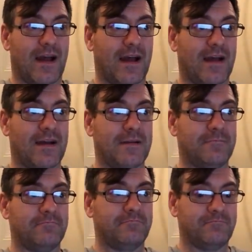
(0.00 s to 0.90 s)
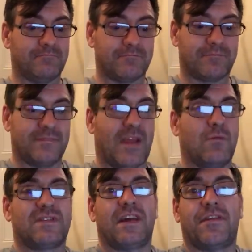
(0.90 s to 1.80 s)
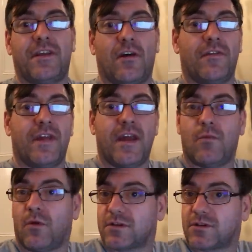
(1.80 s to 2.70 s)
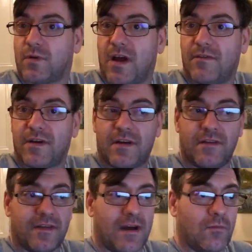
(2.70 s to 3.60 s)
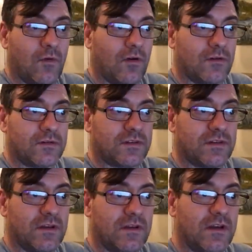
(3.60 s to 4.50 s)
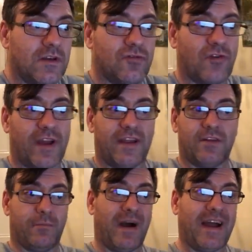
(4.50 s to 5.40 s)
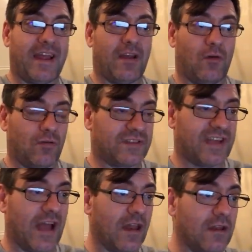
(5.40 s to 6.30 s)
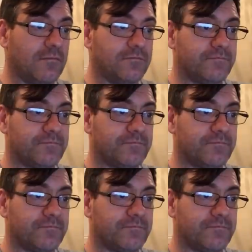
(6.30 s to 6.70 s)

Um, there was nothing on there whatsoever that was trying to buy or sell.